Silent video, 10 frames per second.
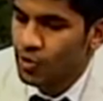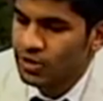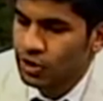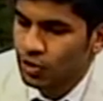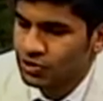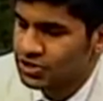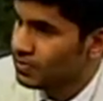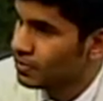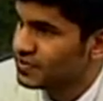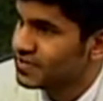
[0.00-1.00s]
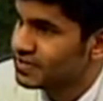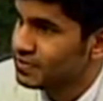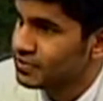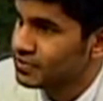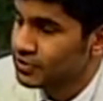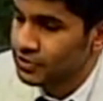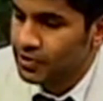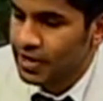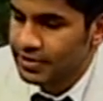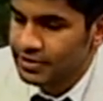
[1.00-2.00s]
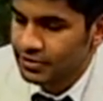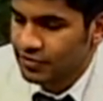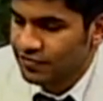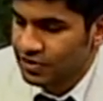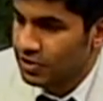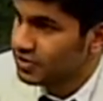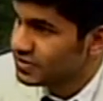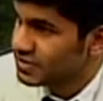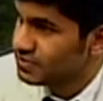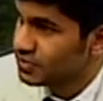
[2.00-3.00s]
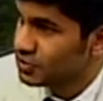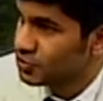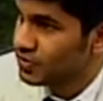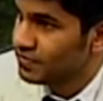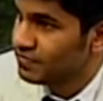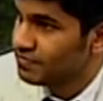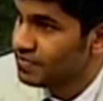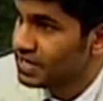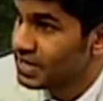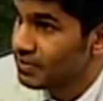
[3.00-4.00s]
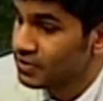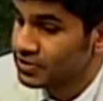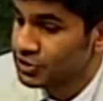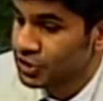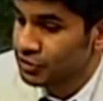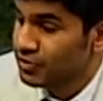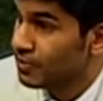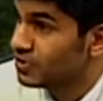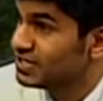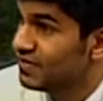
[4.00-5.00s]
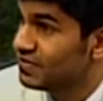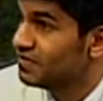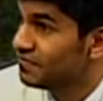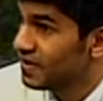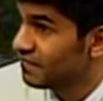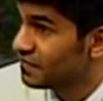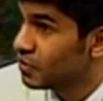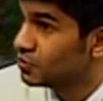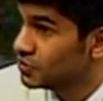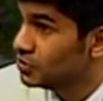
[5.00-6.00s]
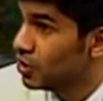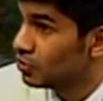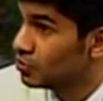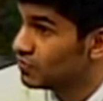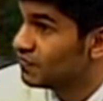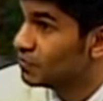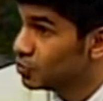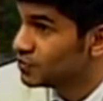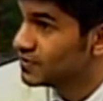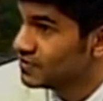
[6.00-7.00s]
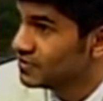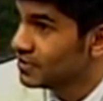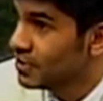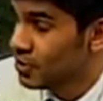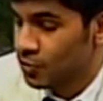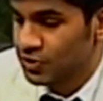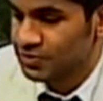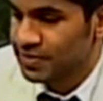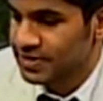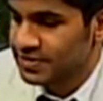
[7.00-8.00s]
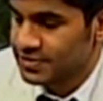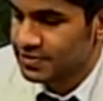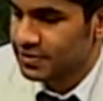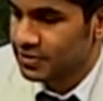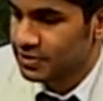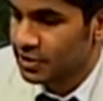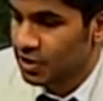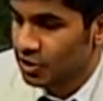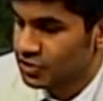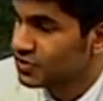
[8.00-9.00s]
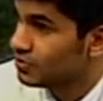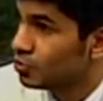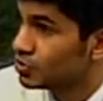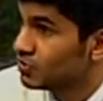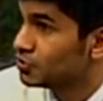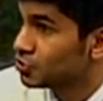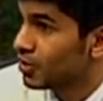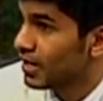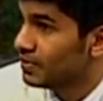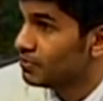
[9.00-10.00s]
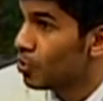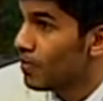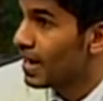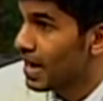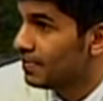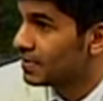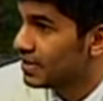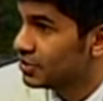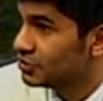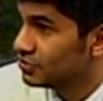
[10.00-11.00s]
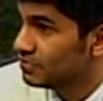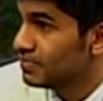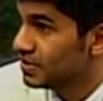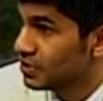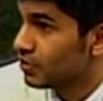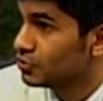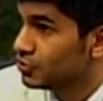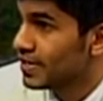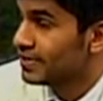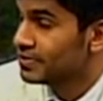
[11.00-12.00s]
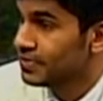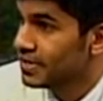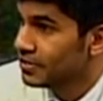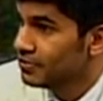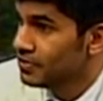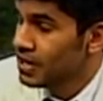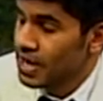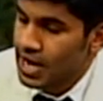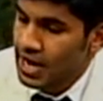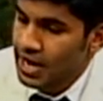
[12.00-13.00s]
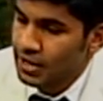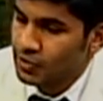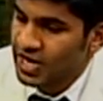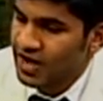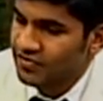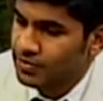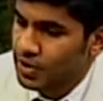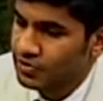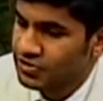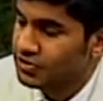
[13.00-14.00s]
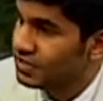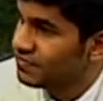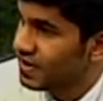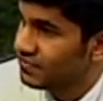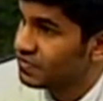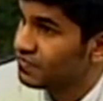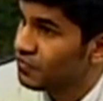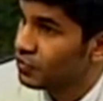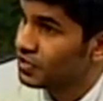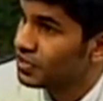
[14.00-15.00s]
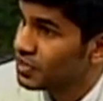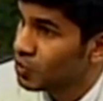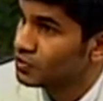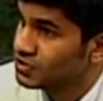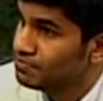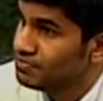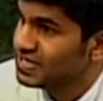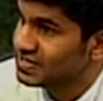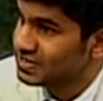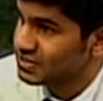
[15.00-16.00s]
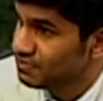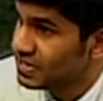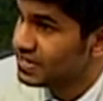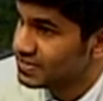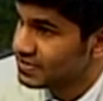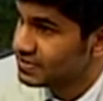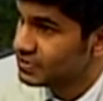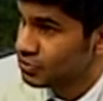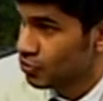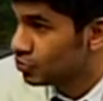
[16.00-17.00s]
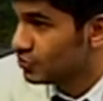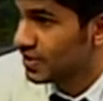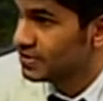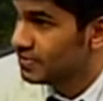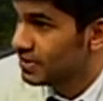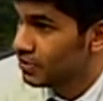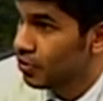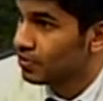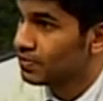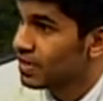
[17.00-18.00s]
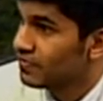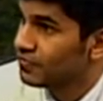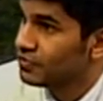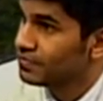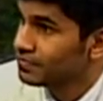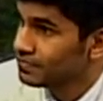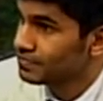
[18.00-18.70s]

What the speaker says: Well, we launched about 6 months ago, and over the last 6 months, we've been able to generate about 75,000 downloads from users, which makes us the largest and most subscribed mobile application built out of Trinidad and Tobago. And we have about 35,000 to 40,000 business places throughout Trinidad and Tobago on the platform.